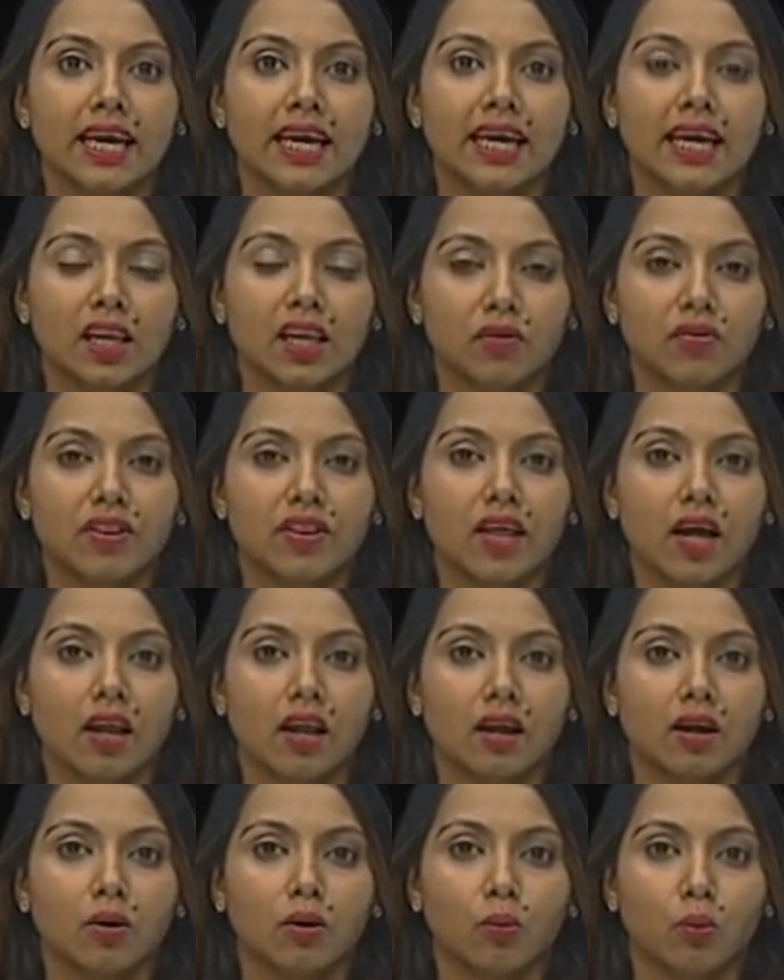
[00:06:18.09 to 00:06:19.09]
Kelly
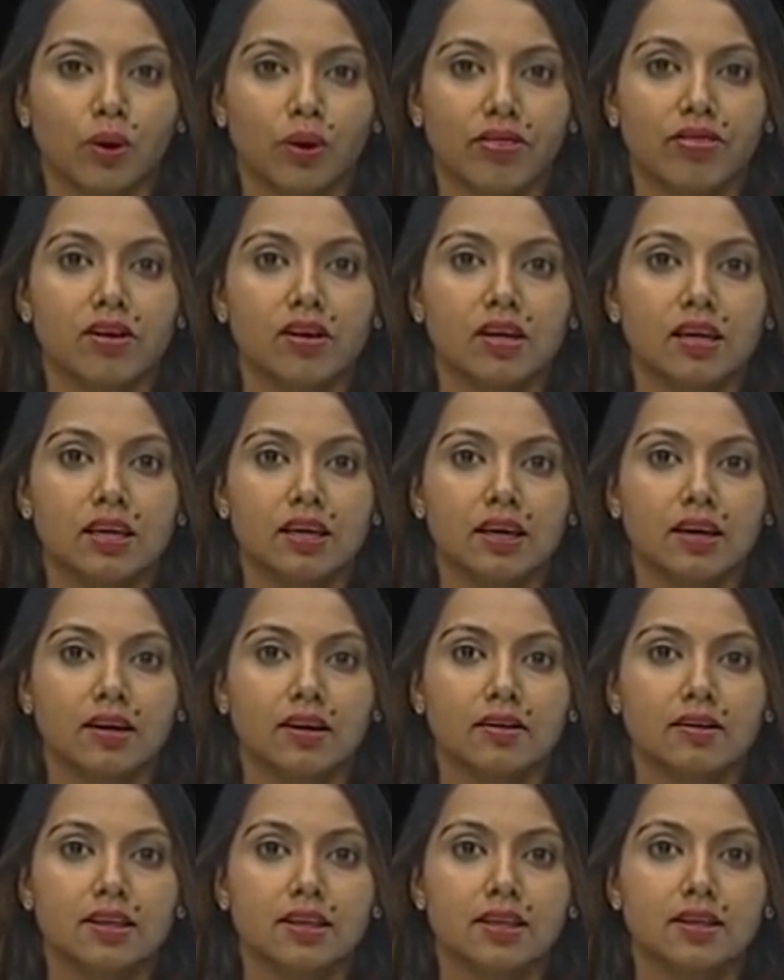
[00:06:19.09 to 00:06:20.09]
Vidala with the
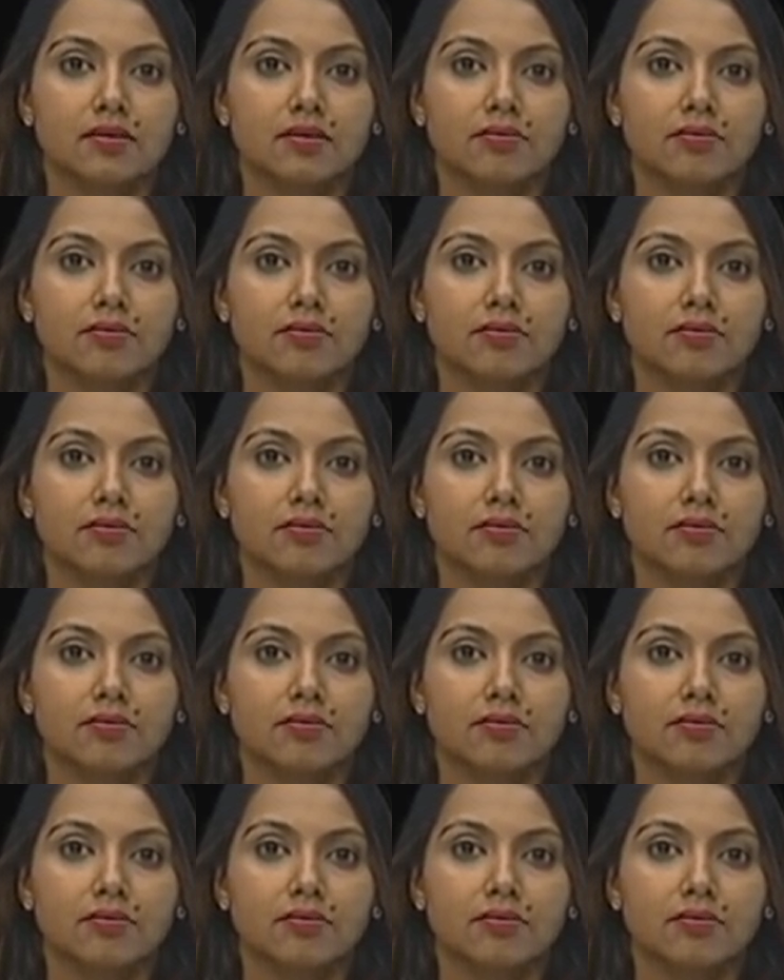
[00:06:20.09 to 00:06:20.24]
details.